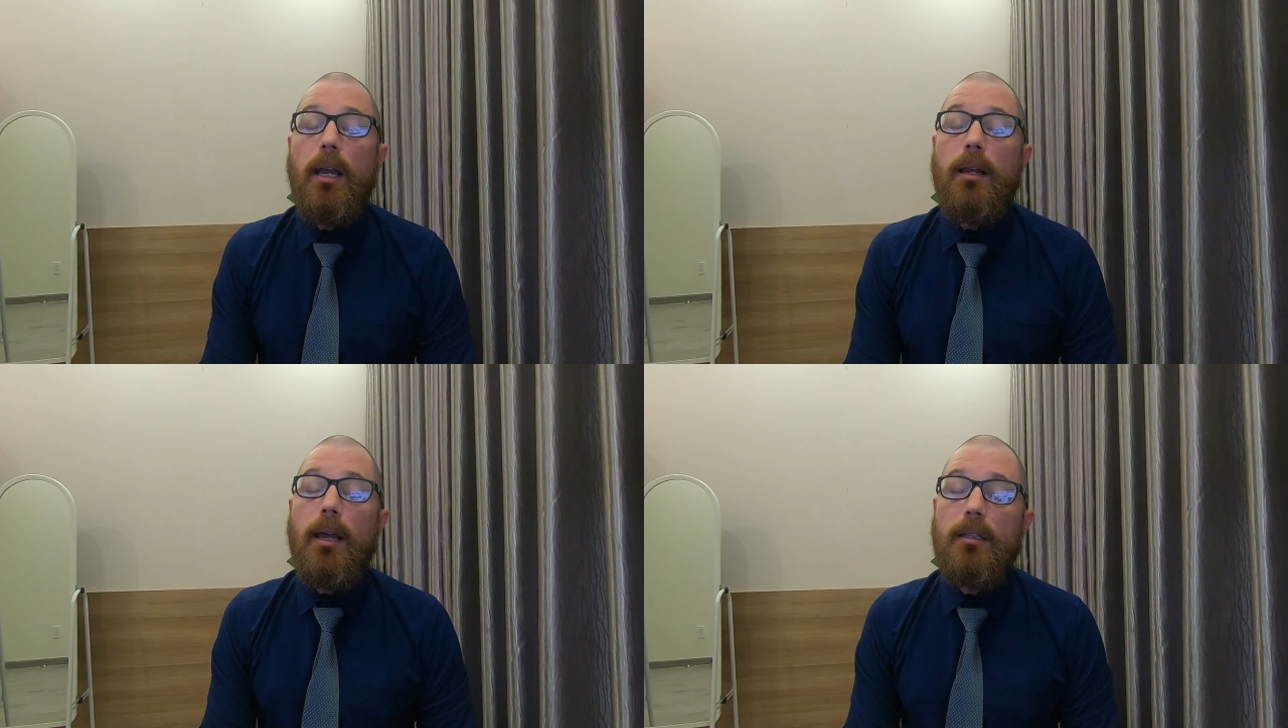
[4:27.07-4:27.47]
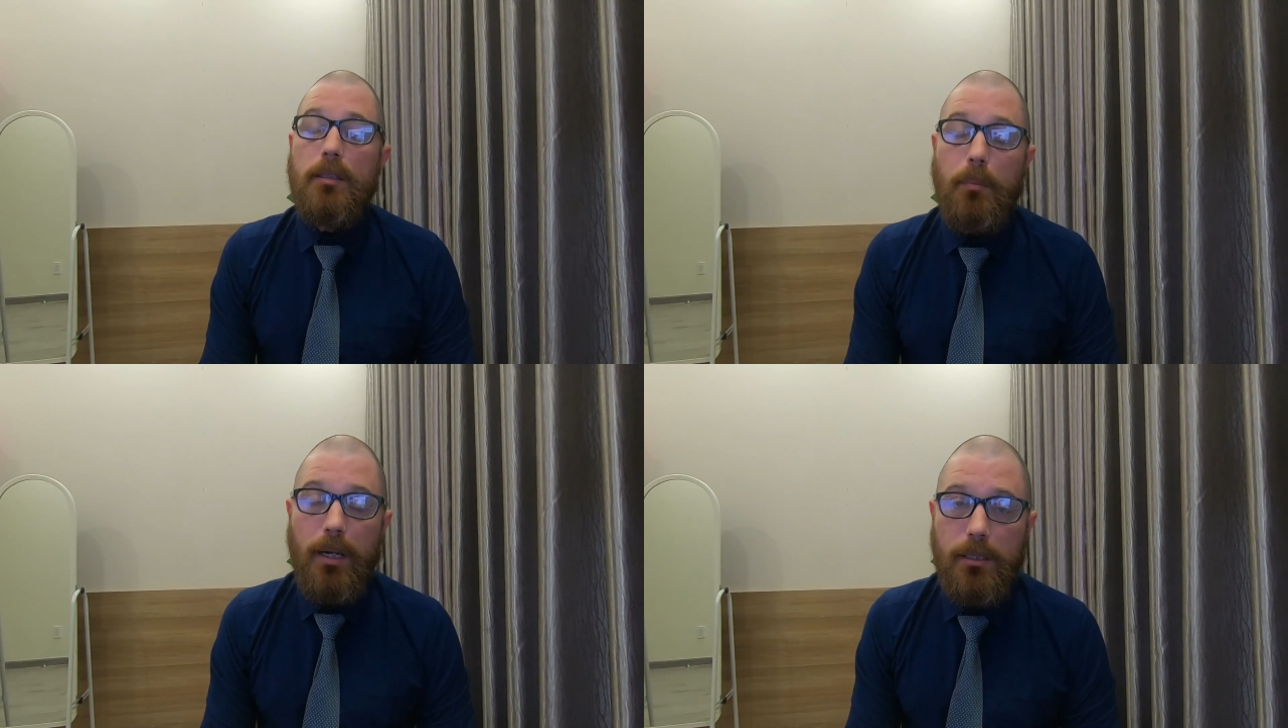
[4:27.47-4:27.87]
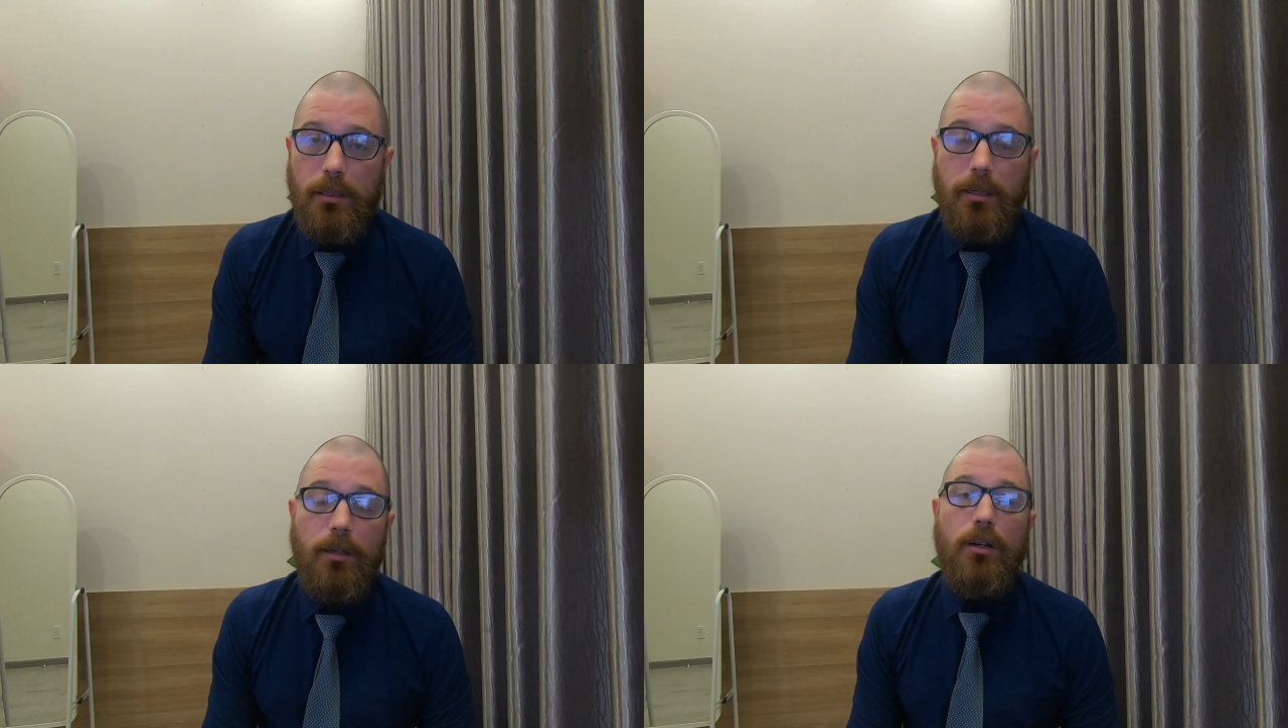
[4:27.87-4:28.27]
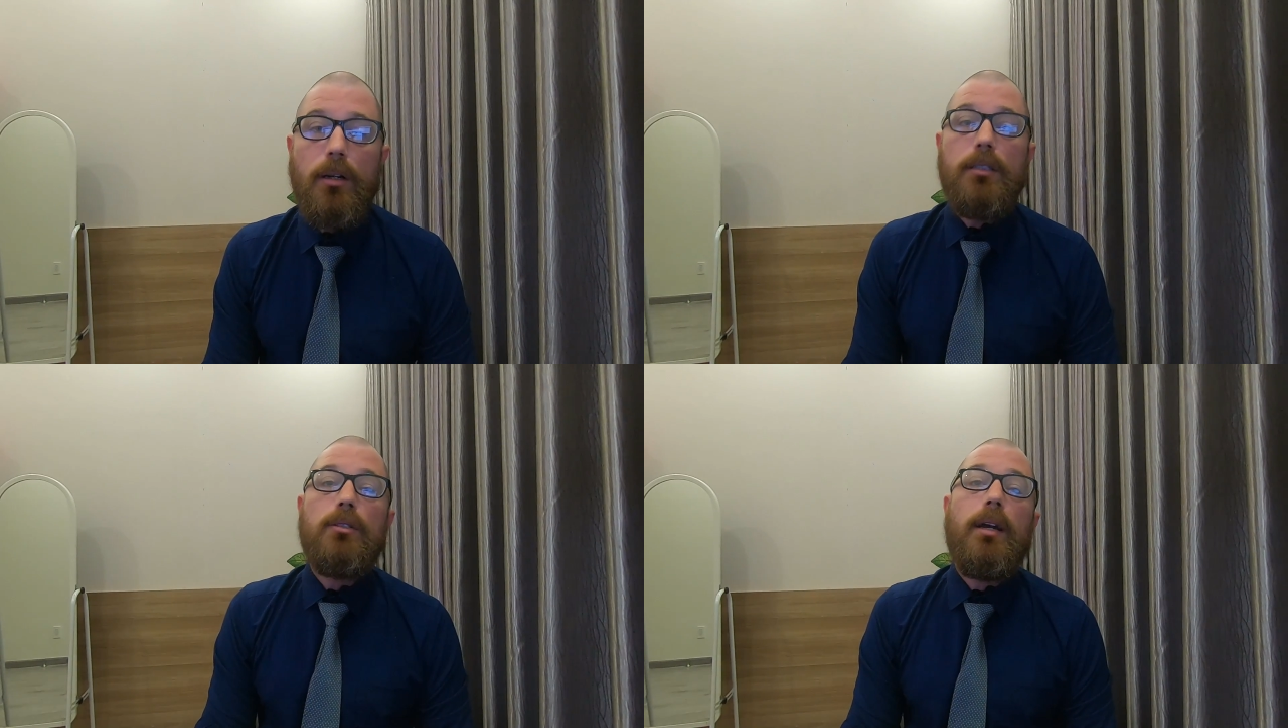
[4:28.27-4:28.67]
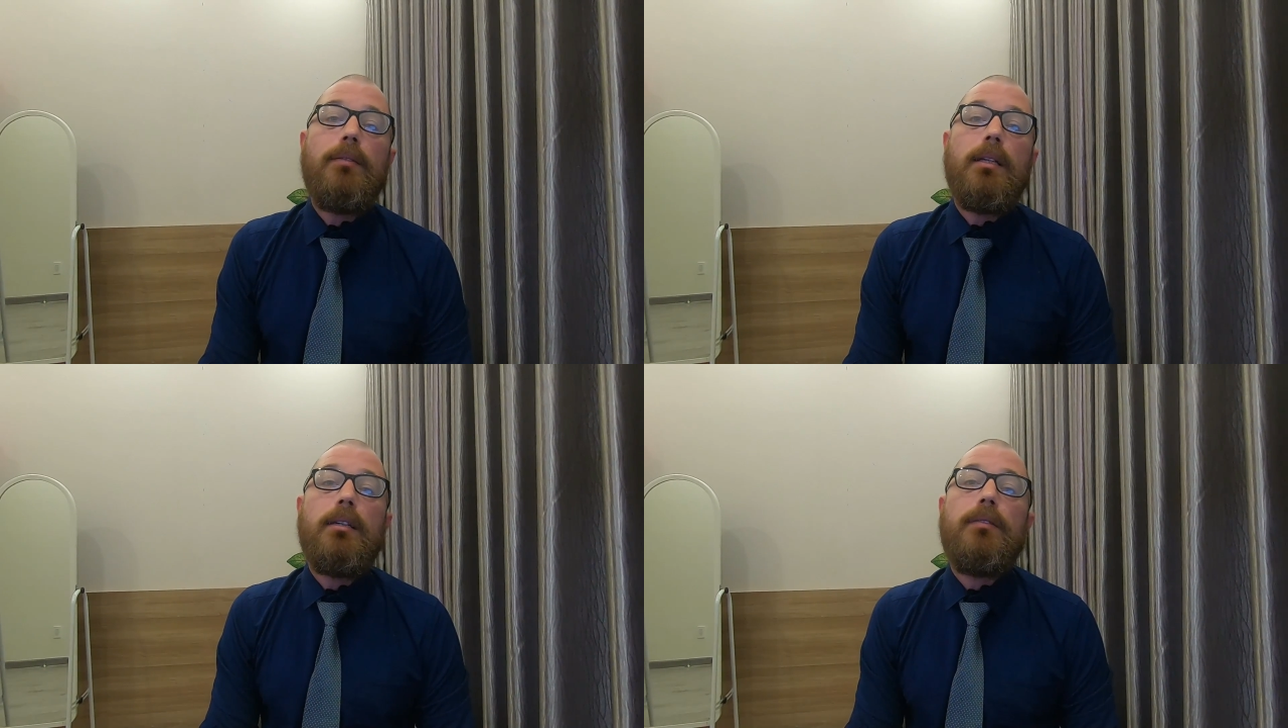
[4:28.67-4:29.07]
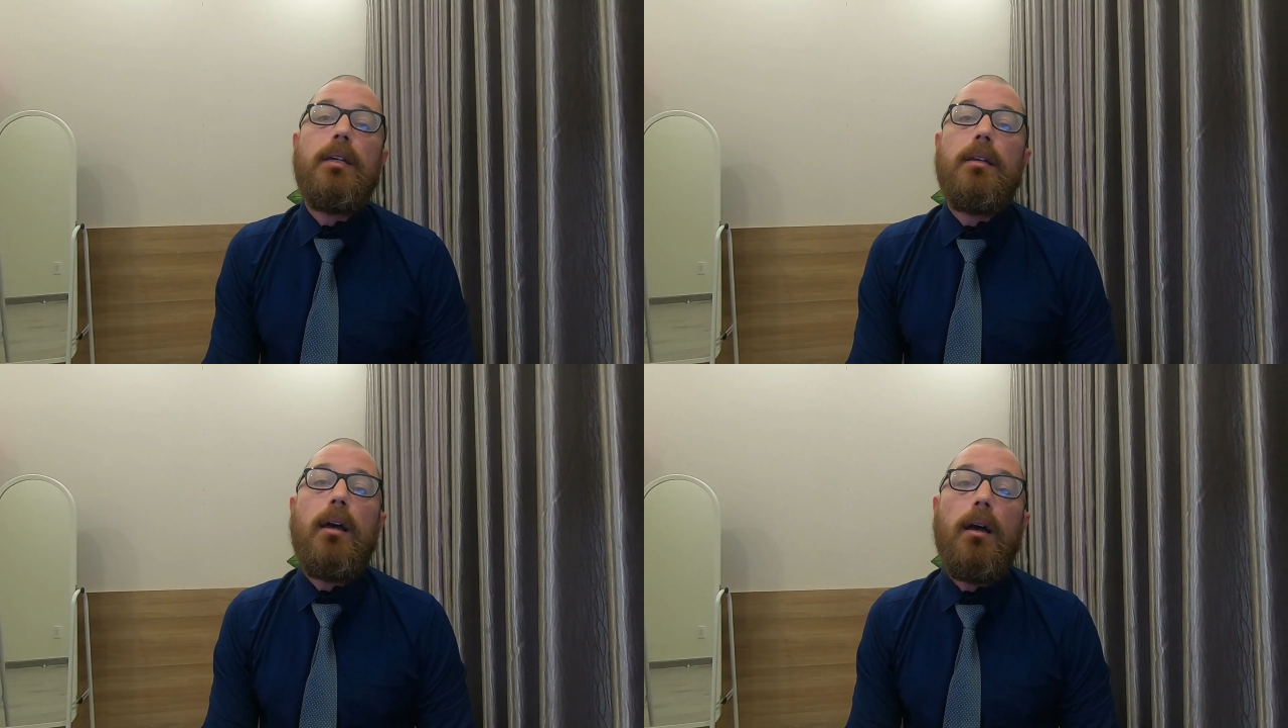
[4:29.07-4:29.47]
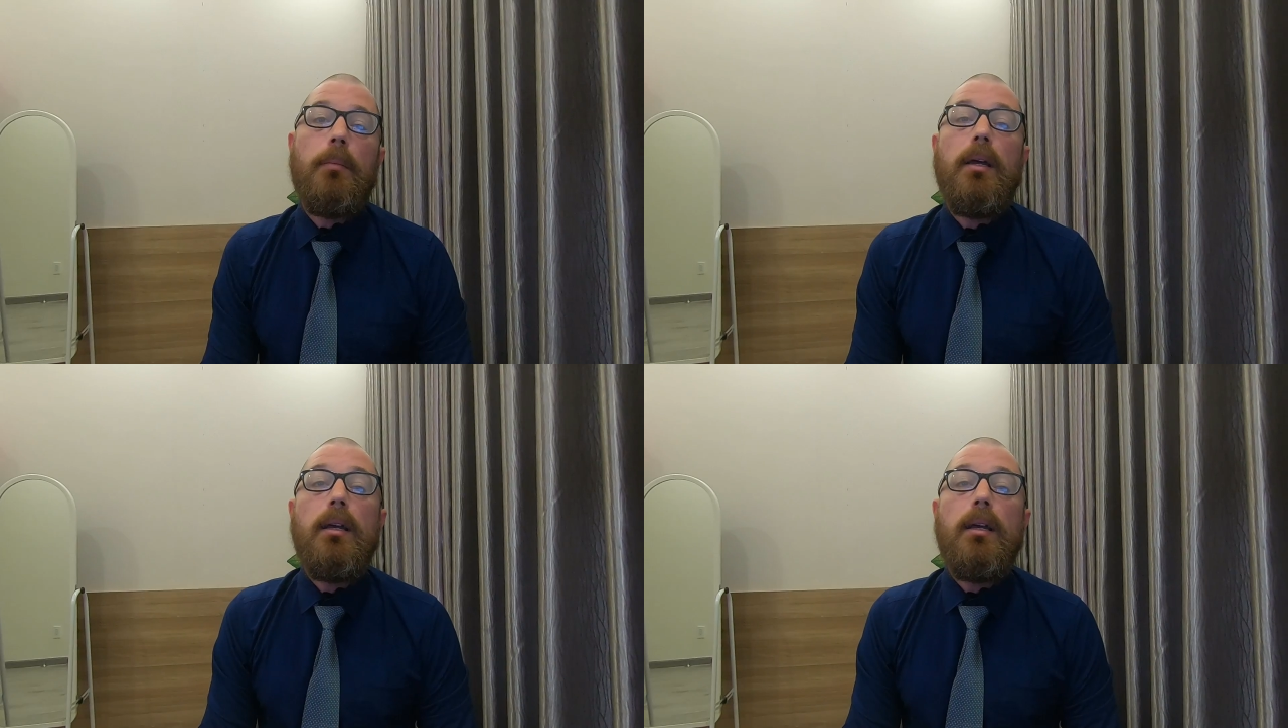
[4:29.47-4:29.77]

and I especially encourage traveling to Vietnam